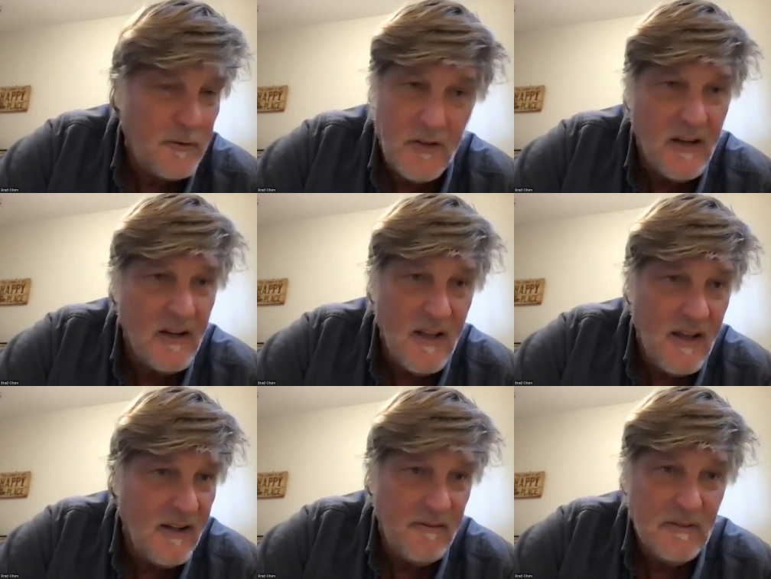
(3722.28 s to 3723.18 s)
sit in
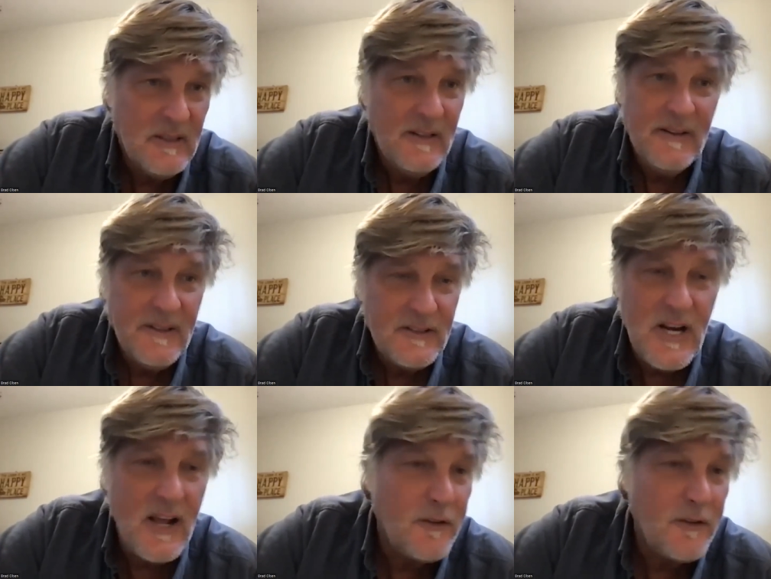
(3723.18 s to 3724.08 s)
a
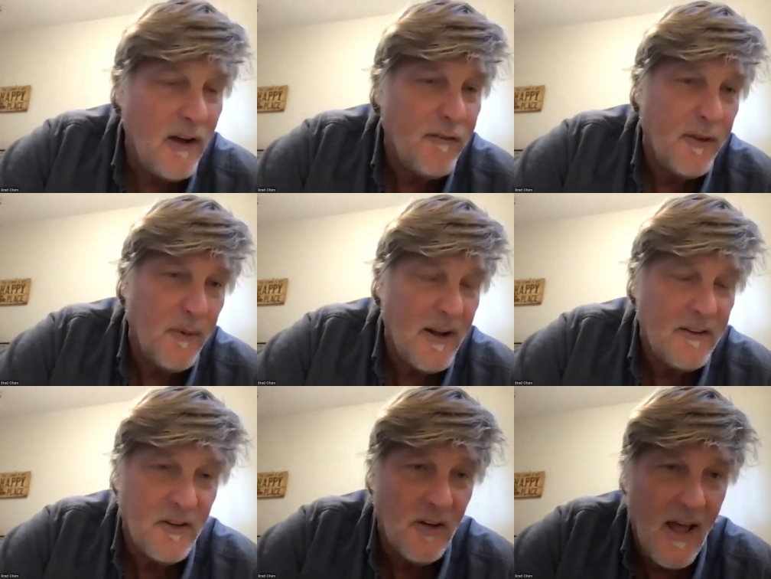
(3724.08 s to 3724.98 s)
jail cell for the
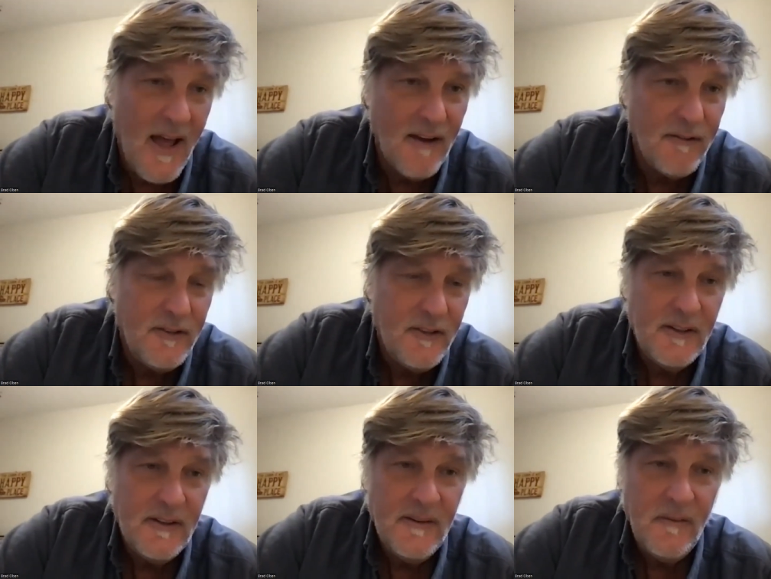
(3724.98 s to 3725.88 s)
rest of their lives
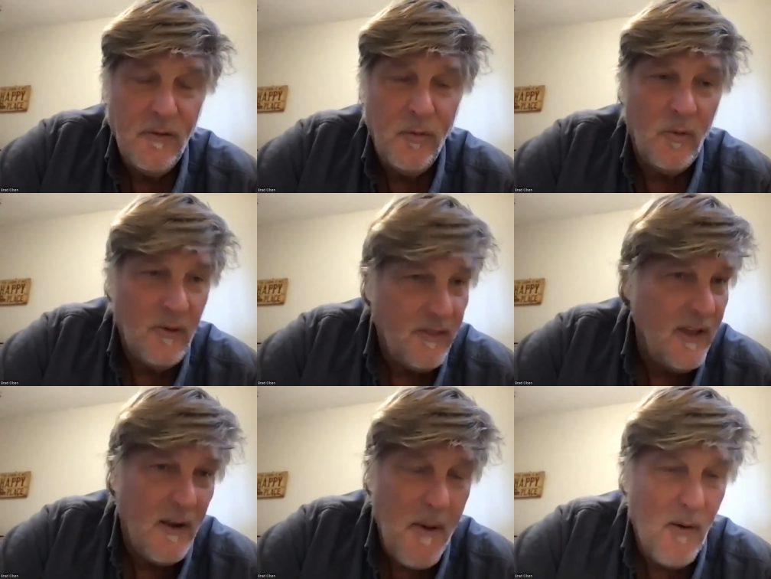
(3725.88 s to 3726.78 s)
and
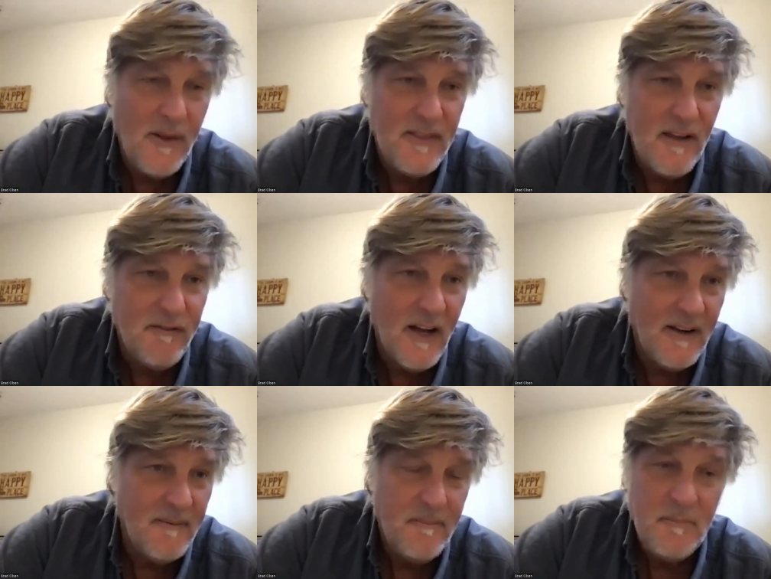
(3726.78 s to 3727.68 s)
think about what they've
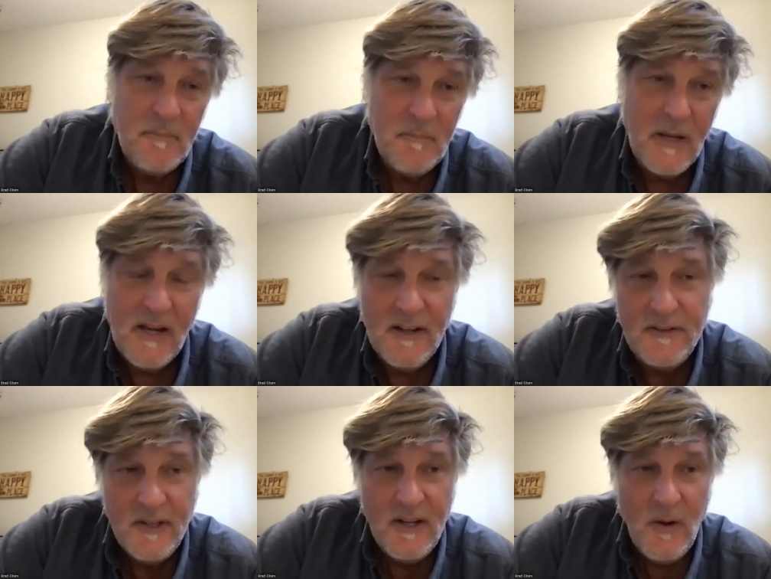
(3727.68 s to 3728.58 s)
done.
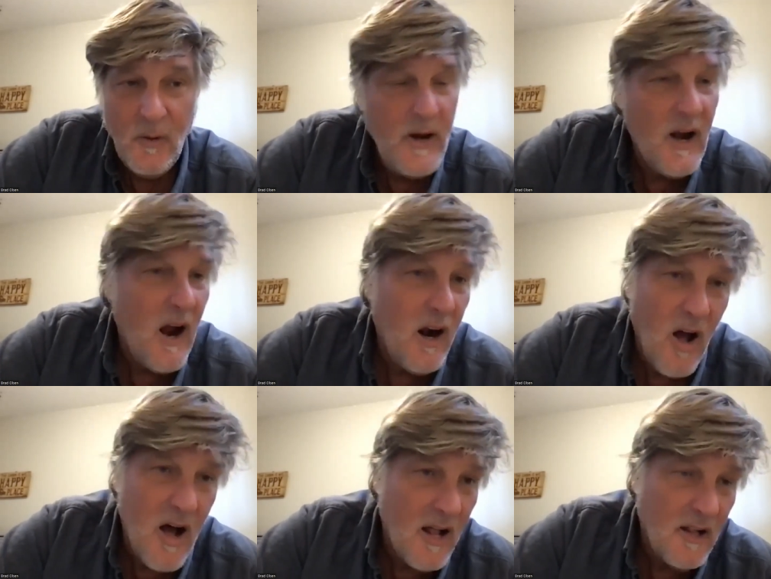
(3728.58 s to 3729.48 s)
Because we are
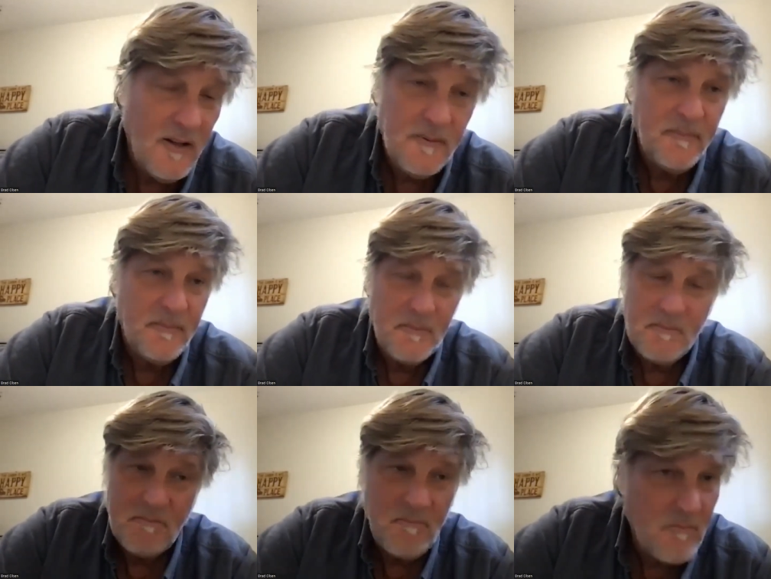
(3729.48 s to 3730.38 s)
all
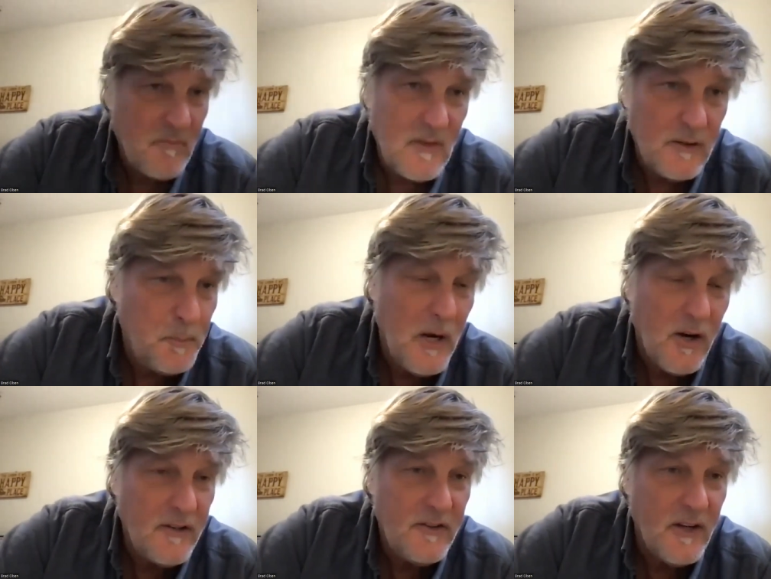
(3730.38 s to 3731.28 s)

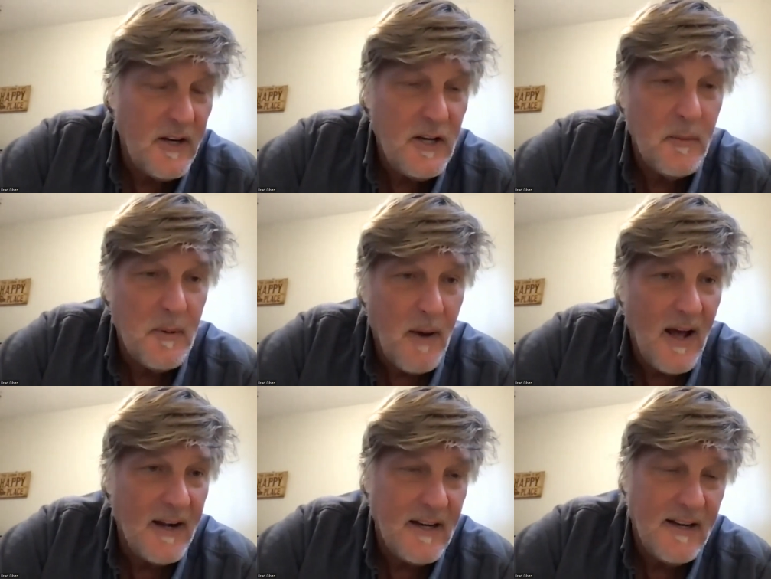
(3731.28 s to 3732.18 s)
spirits in a human
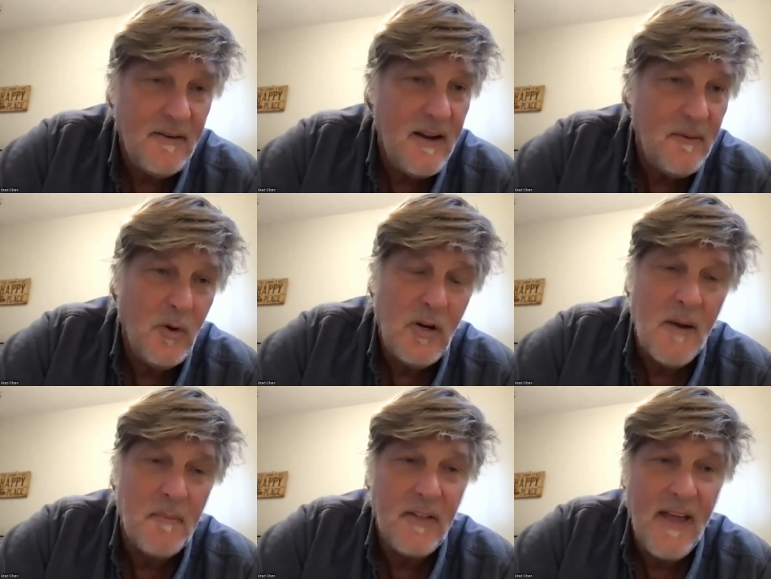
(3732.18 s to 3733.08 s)
body, and, and we'll
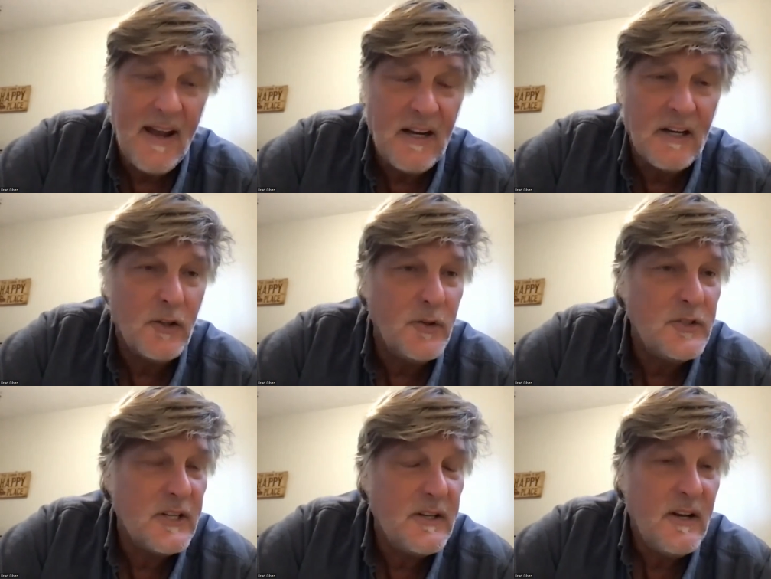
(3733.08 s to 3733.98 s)
come to that
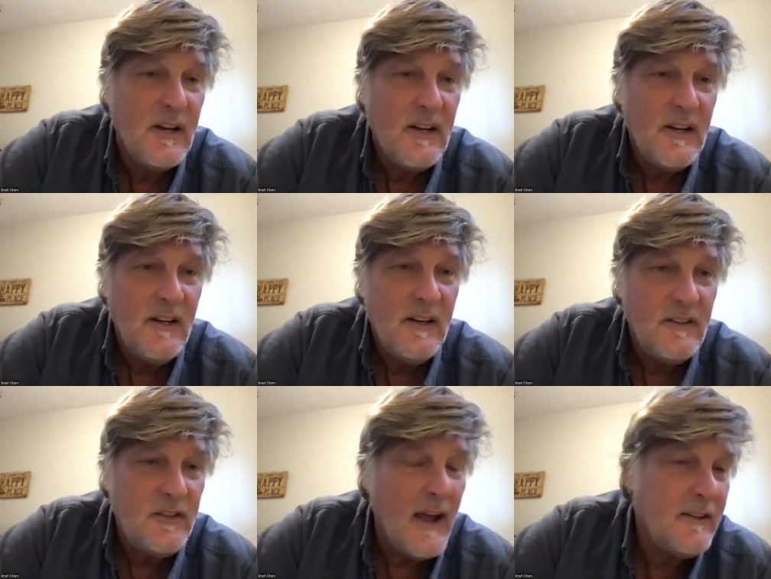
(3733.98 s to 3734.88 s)
conclusion.
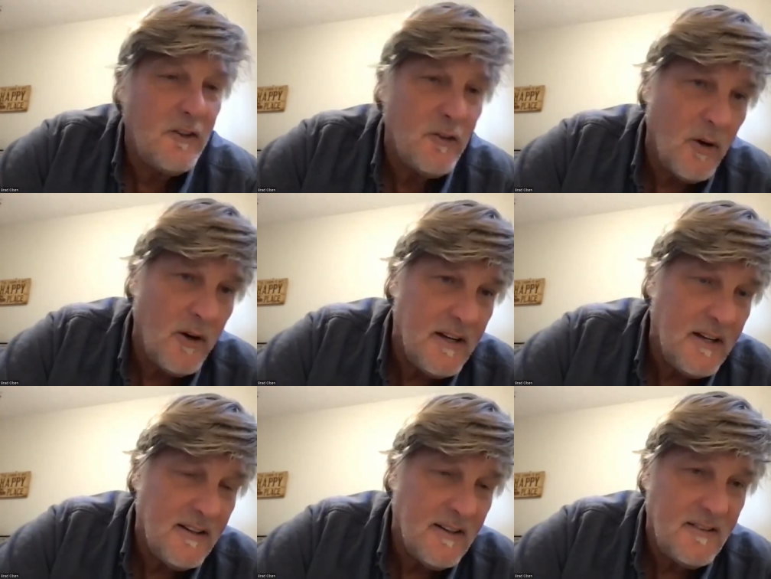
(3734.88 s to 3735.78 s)
Science is
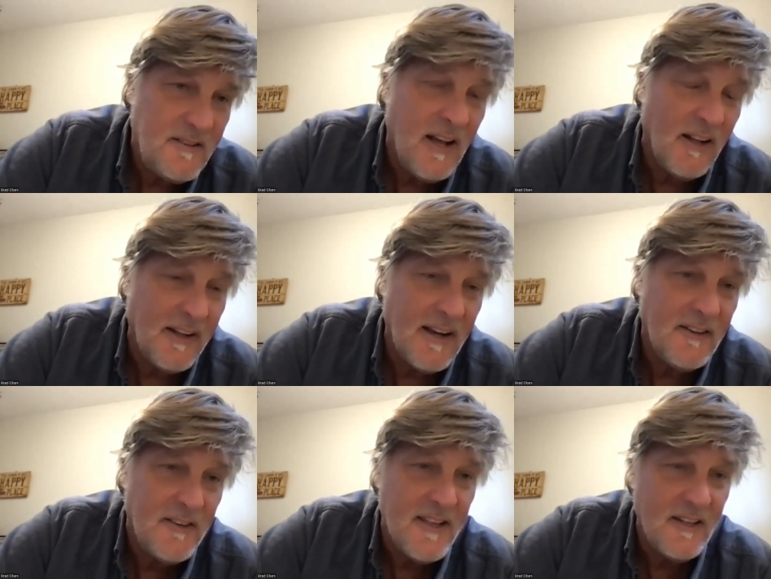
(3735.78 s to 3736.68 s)
already telling
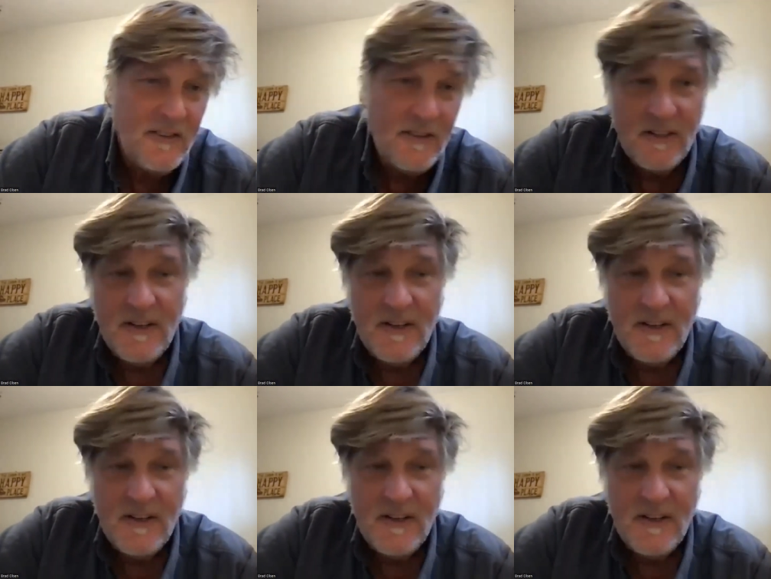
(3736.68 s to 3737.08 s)
us this,